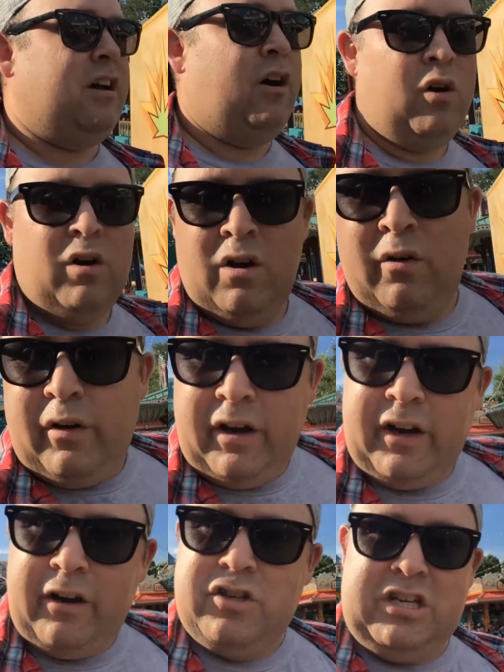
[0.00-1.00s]
So
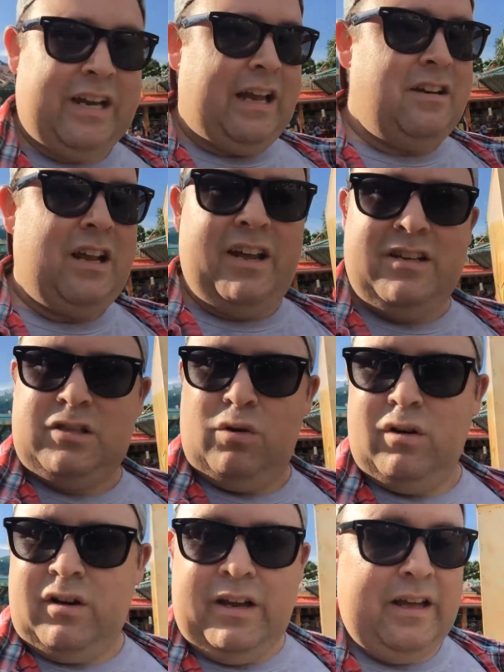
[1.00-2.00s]
I'm gonna go check out
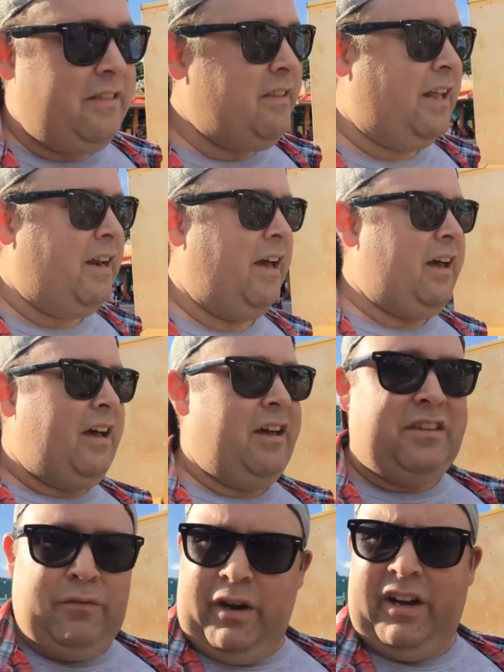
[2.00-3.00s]
Dinosaur, and then
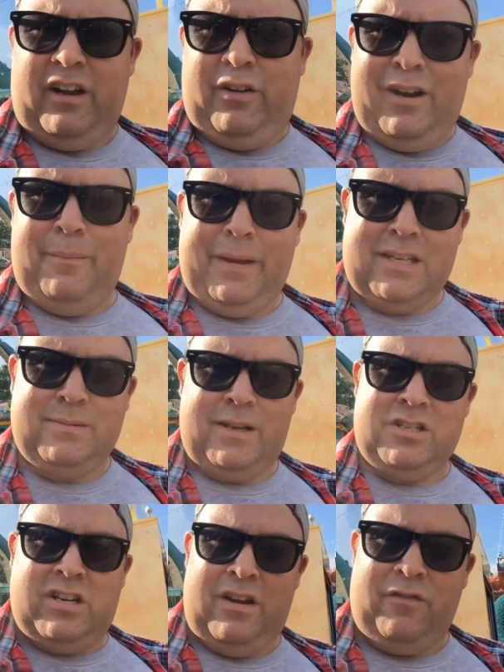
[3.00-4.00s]
I think we're gonna go hit up
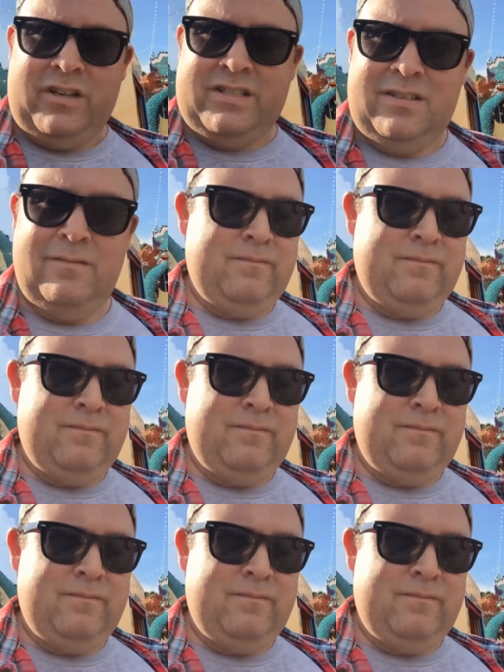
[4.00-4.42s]
Expedition Everest.